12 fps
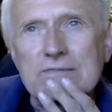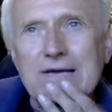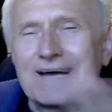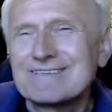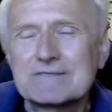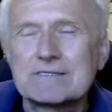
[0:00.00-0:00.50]

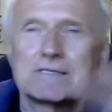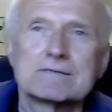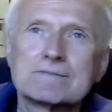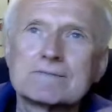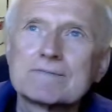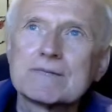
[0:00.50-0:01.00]

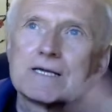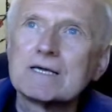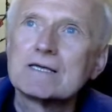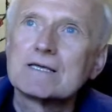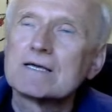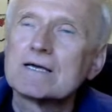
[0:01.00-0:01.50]

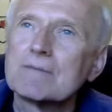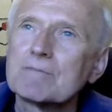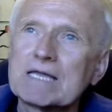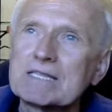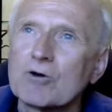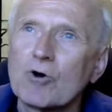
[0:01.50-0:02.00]
I'm
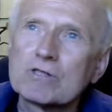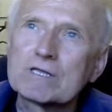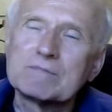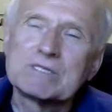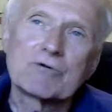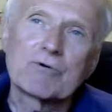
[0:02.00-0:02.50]
getting old,
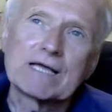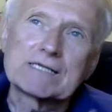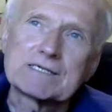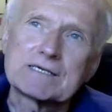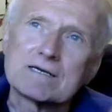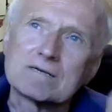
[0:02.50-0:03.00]
I'm
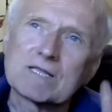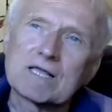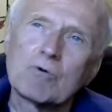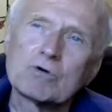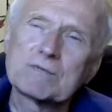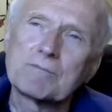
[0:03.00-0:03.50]
digressing. But I
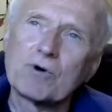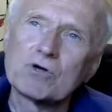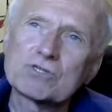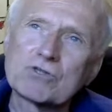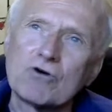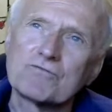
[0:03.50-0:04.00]
was a
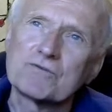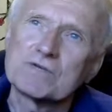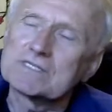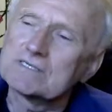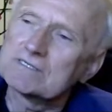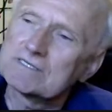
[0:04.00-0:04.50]
post
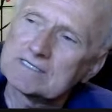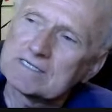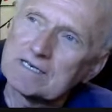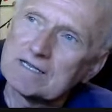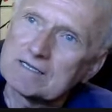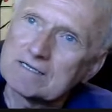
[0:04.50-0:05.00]
office. There's
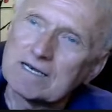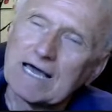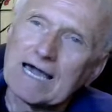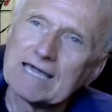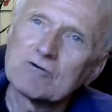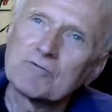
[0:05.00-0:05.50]
a
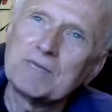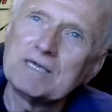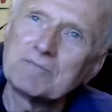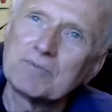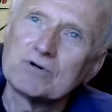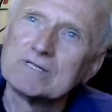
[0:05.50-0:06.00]
line of
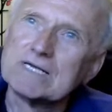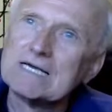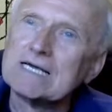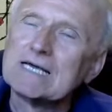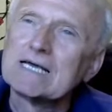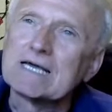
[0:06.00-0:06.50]
people.
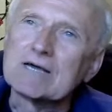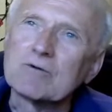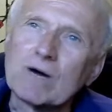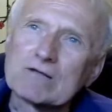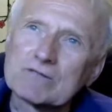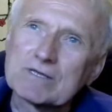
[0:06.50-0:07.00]
And
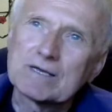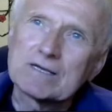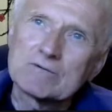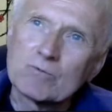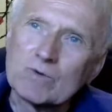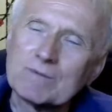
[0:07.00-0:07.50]
one of
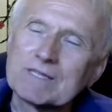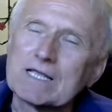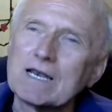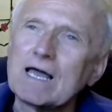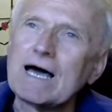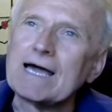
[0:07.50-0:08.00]
the women in
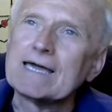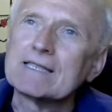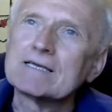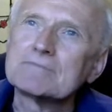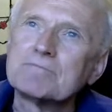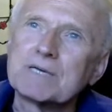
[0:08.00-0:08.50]

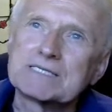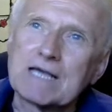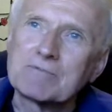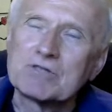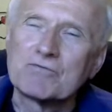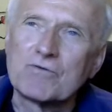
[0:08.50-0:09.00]
line picks
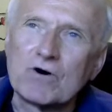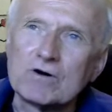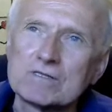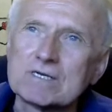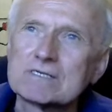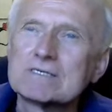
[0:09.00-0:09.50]
up the
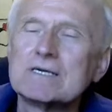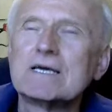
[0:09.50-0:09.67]
phone.